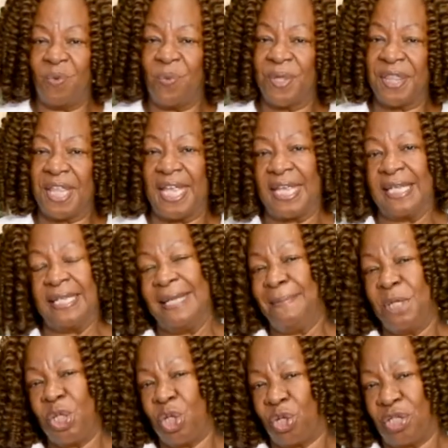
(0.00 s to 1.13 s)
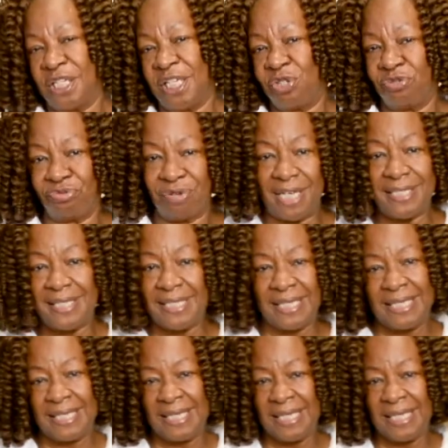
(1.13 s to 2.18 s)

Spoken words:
with a lemon garlic dressing,